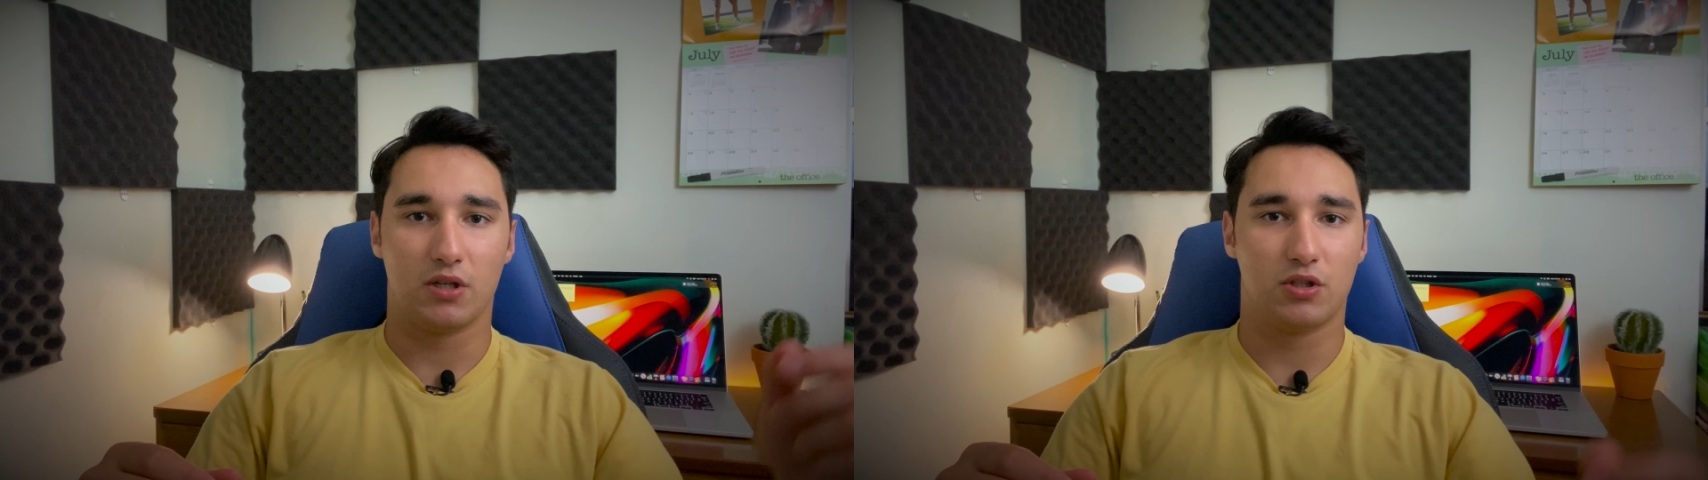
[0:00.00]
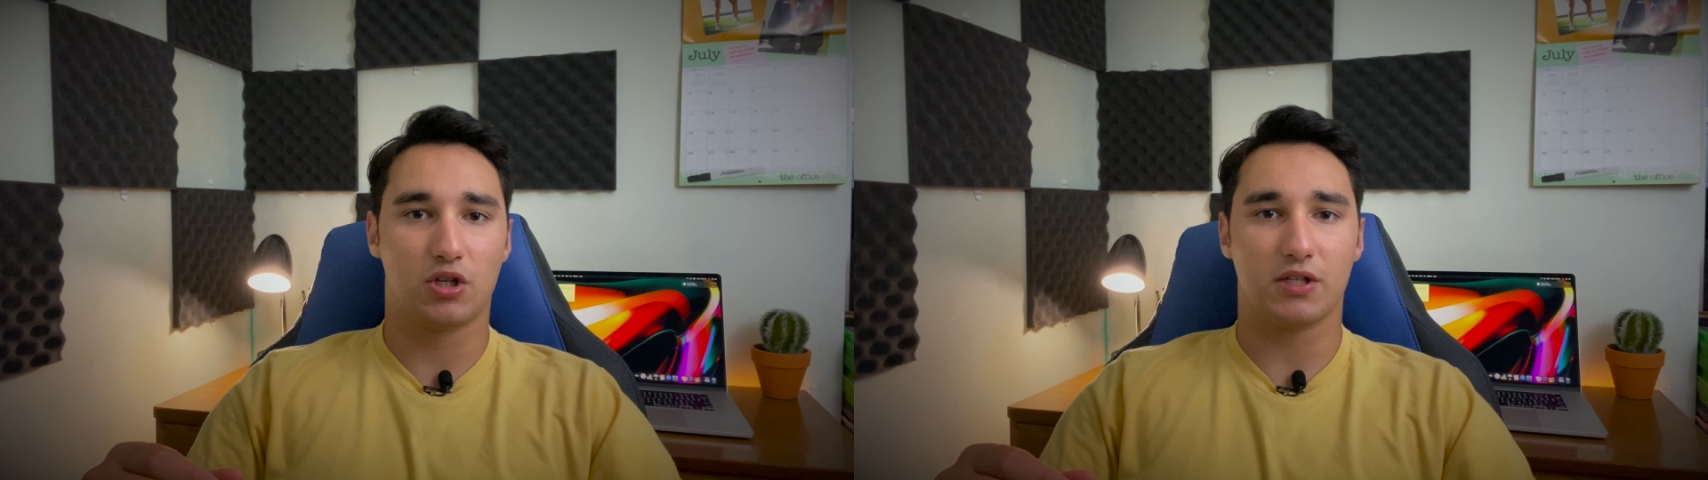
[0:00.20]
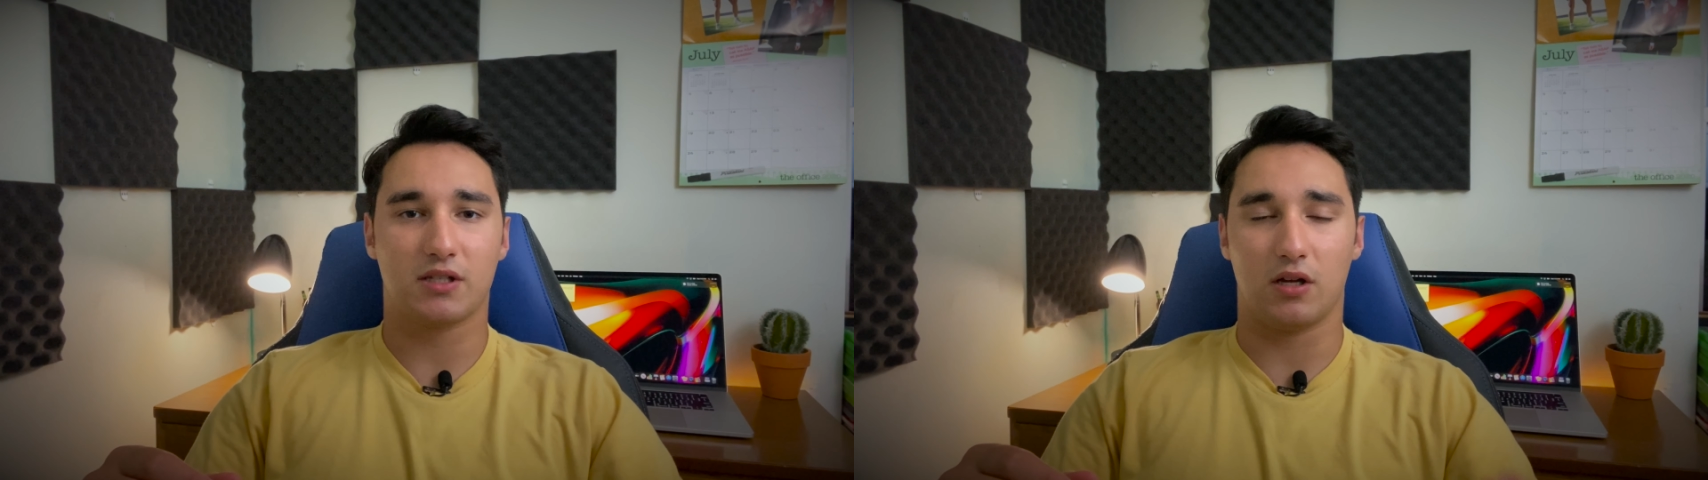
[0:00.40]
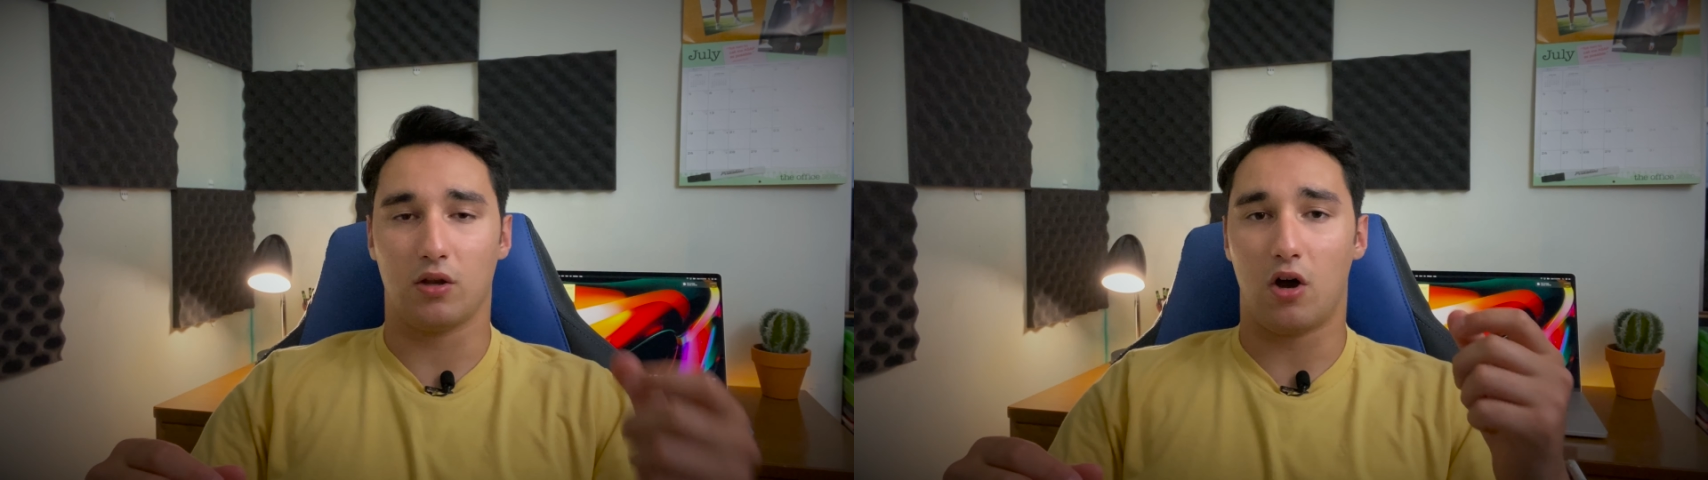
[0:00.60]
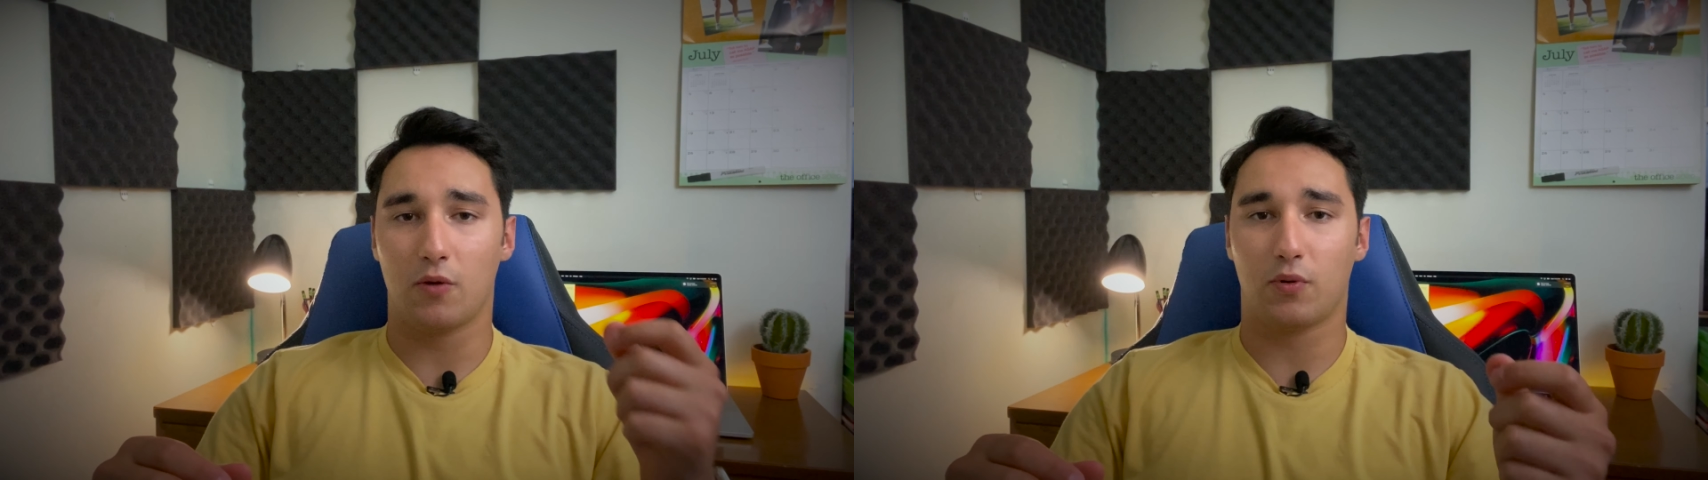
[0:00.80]
just a
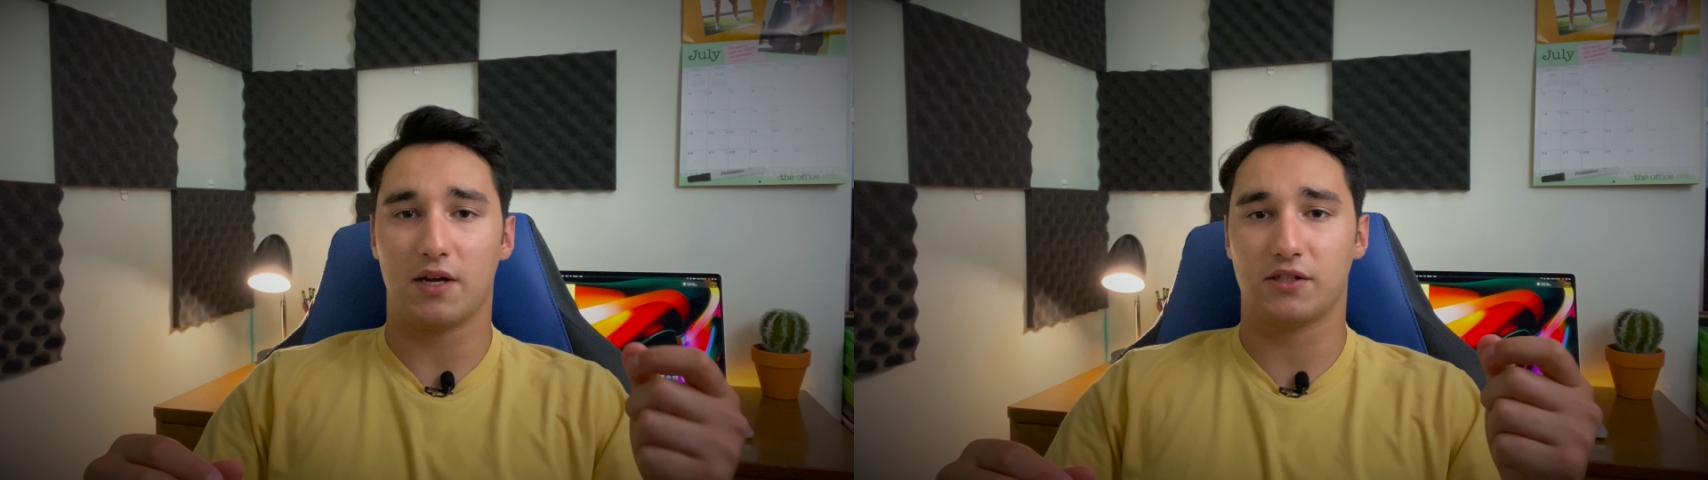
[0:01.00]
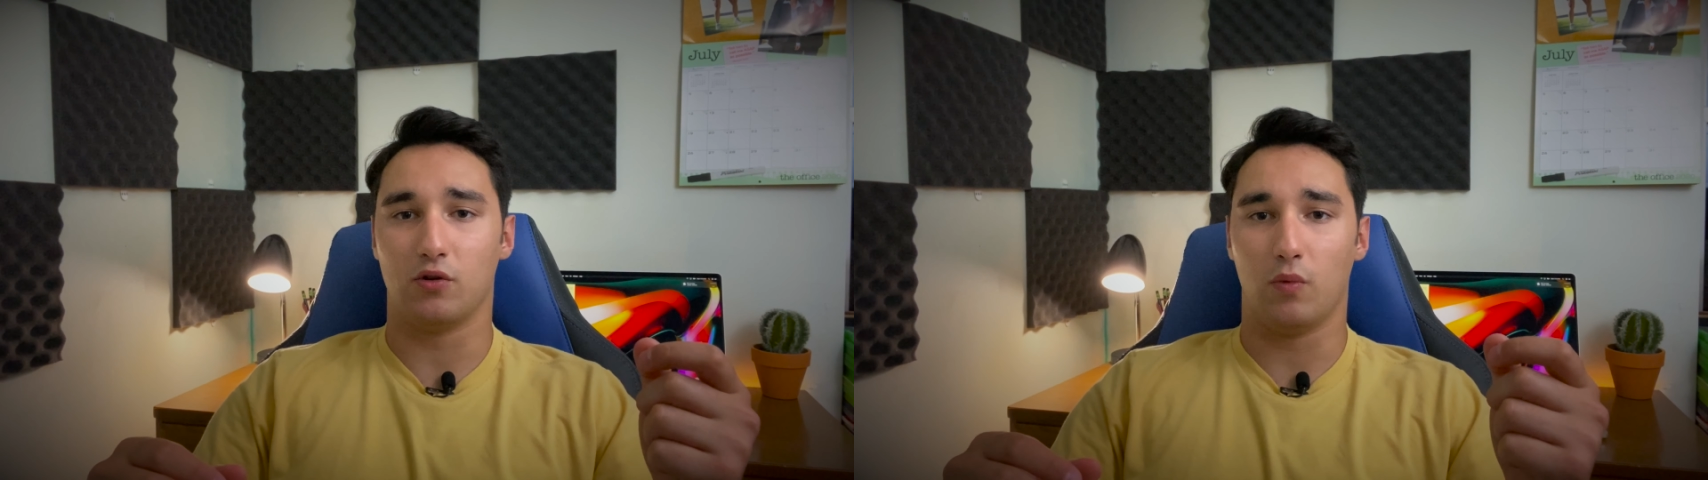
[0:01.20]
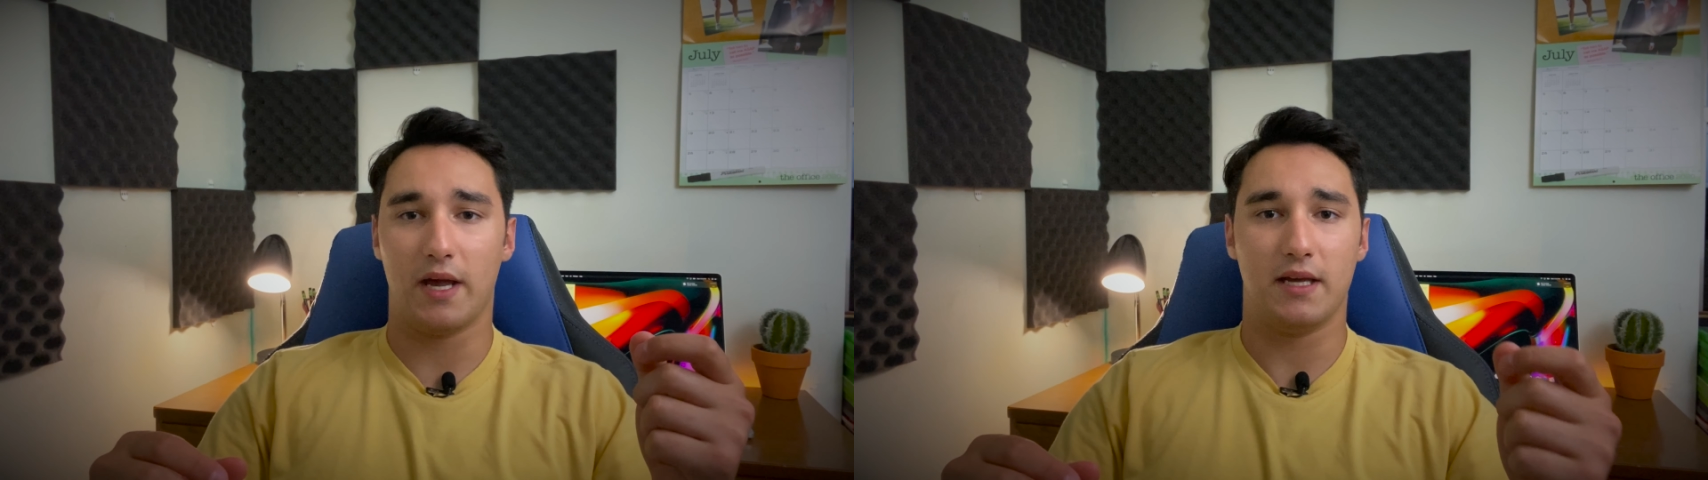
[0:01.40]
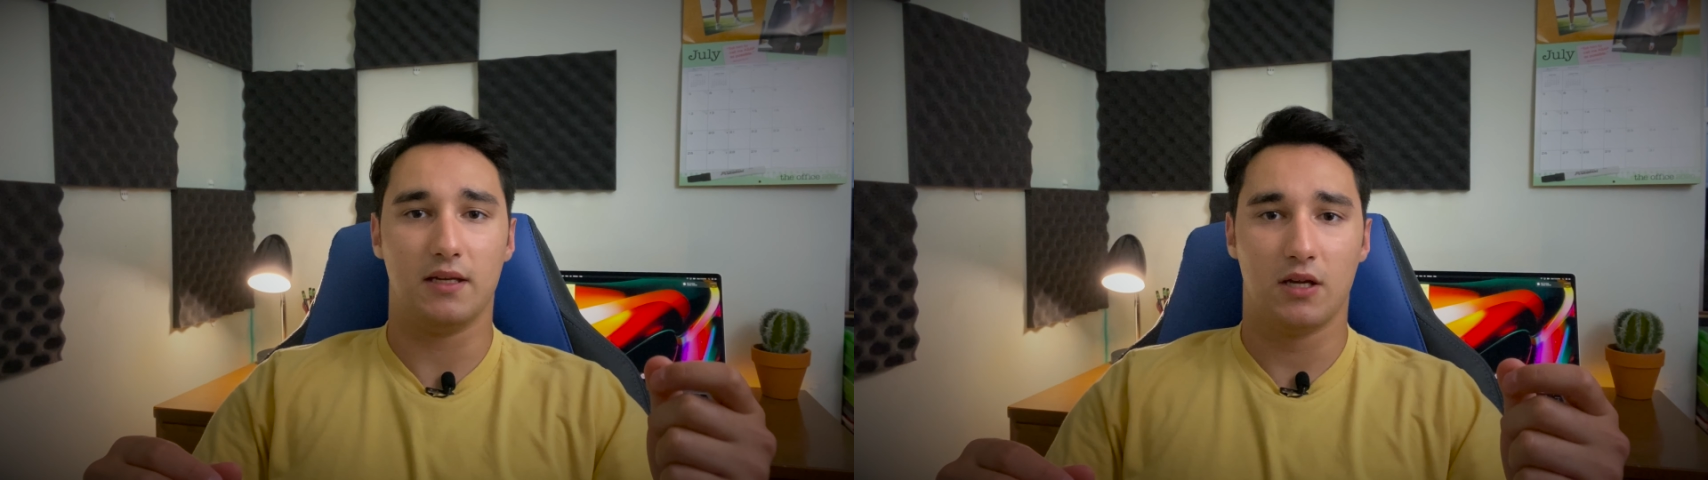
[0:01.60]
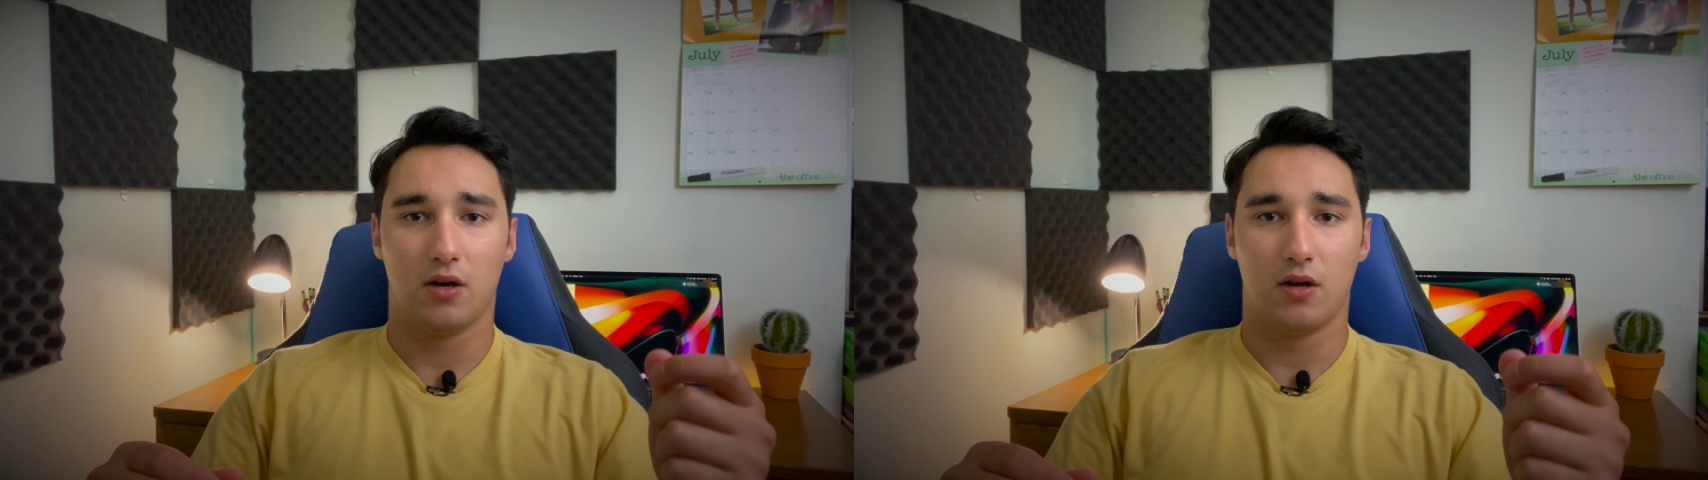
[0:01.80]
long press away